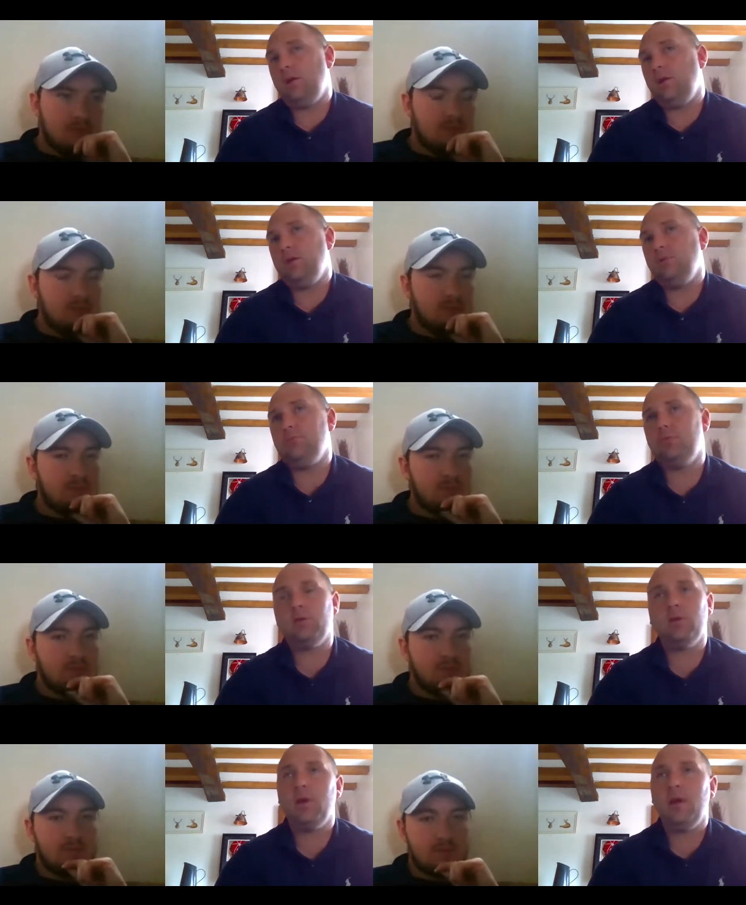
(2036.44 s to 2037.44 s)
Speaker 1: you
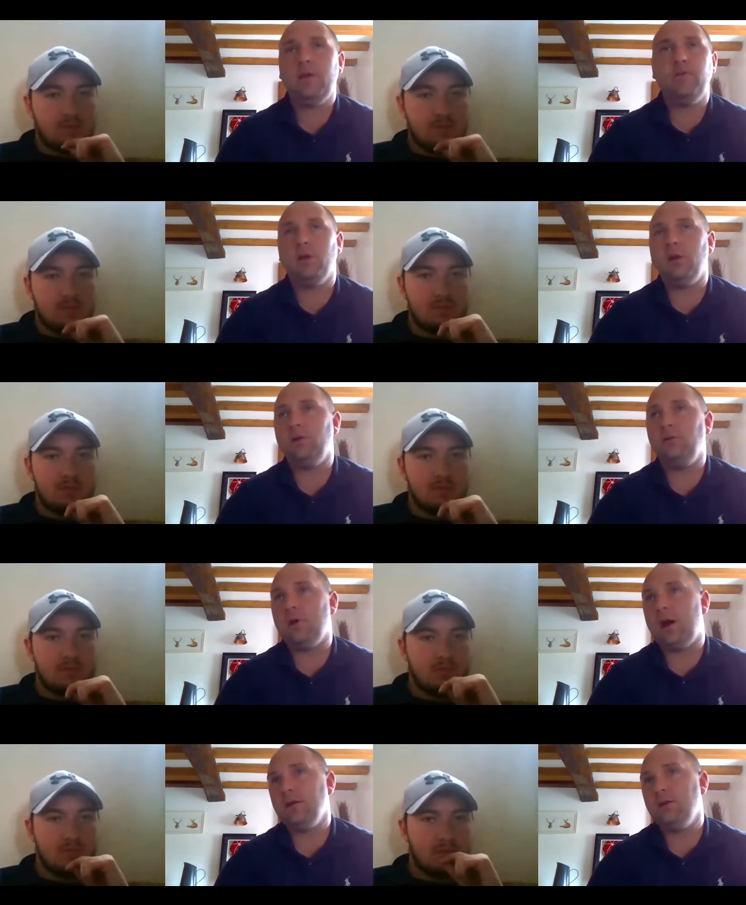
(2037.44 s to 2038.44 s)
if you're going to do
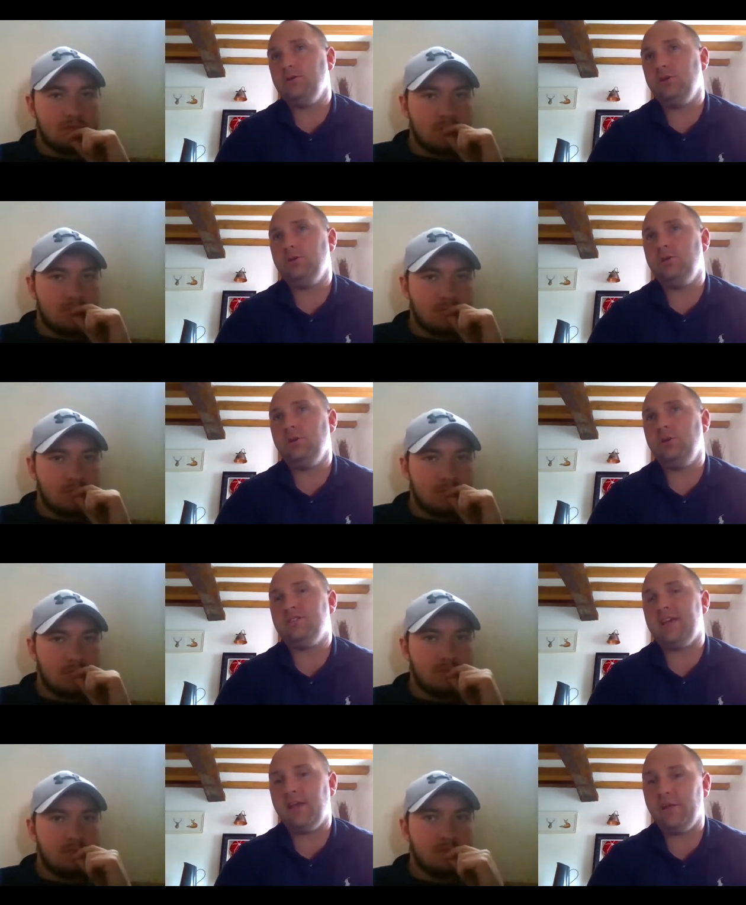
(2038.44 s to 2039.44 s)
that, you, you you
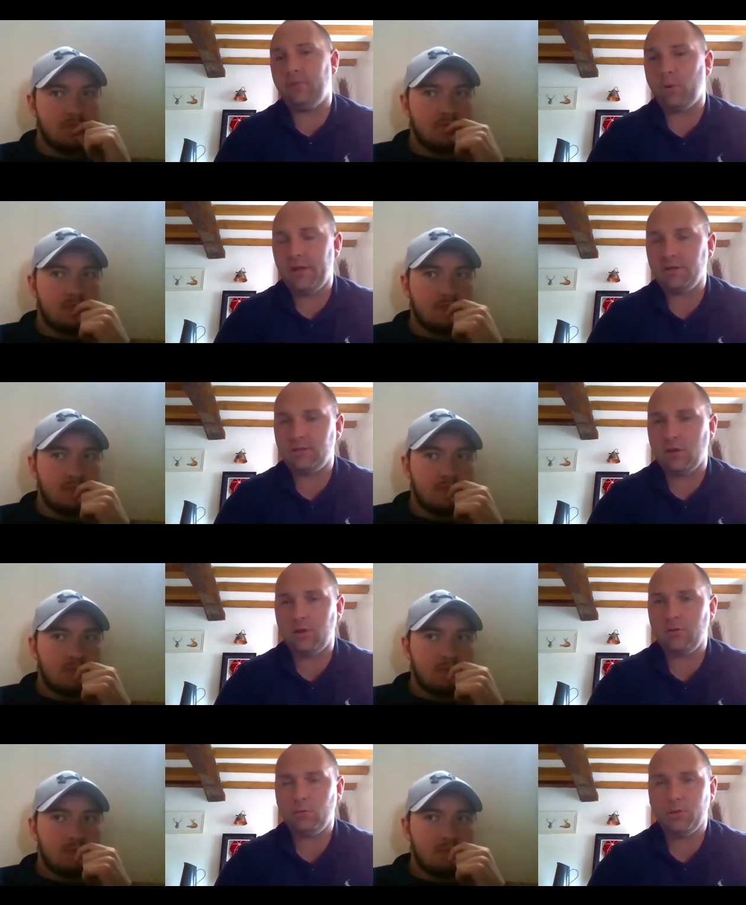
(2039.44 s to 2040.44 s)
take it for what it is, don't you?
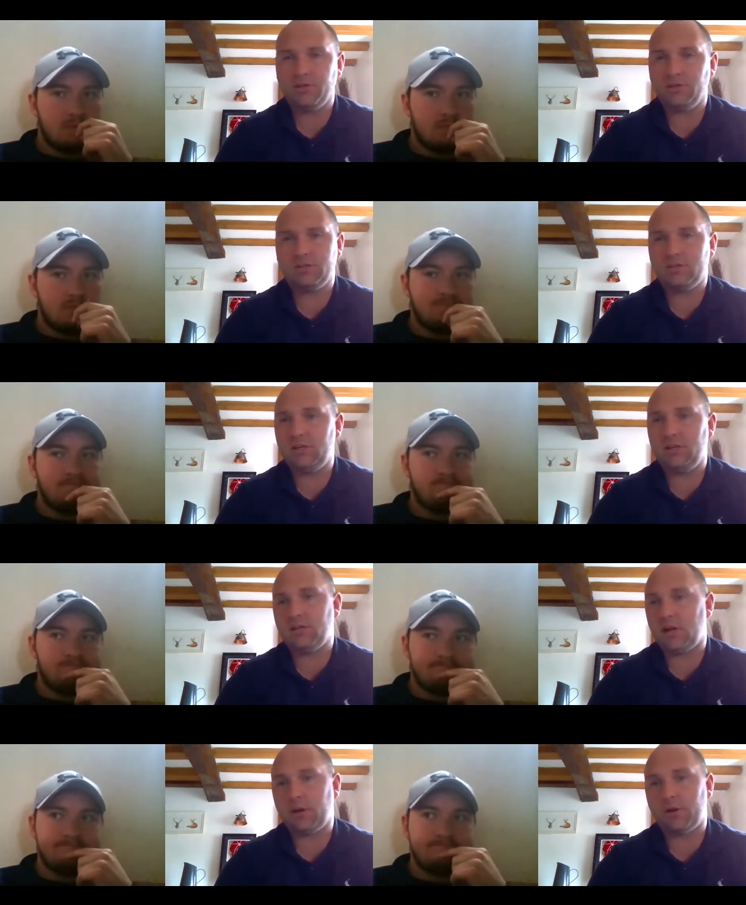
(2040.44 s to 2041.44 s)
Which is
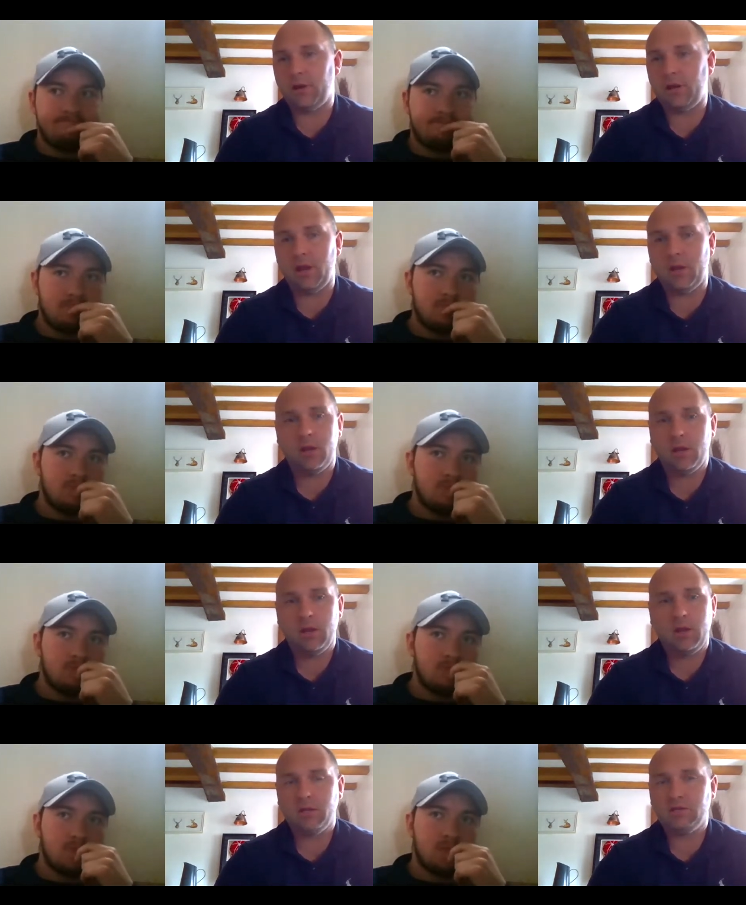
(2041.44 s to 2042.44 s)
T10 cricket.
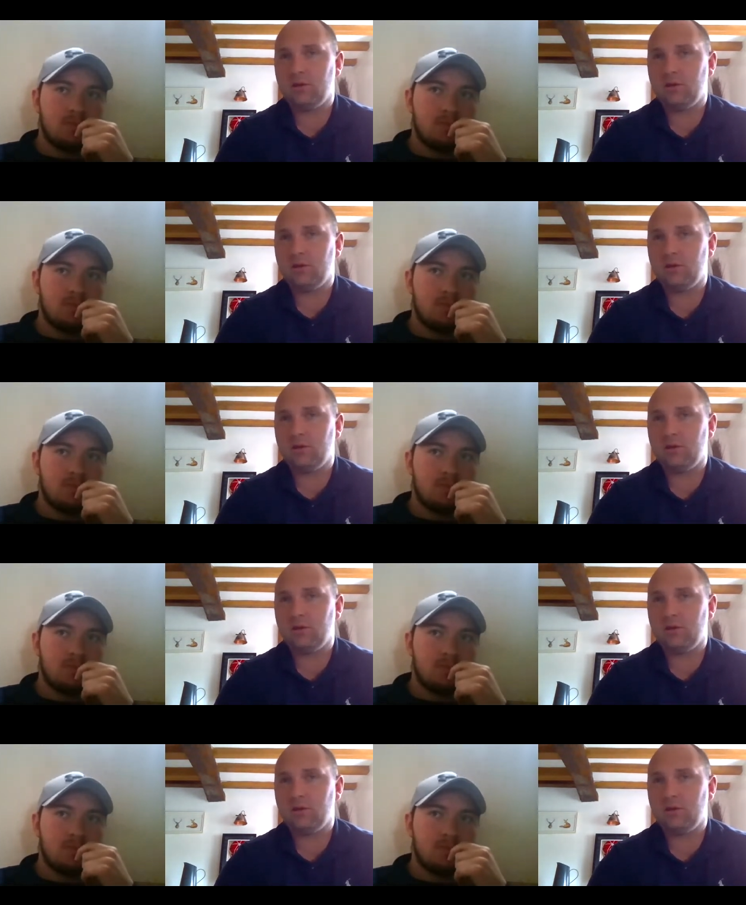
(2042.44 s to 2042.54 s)
It's a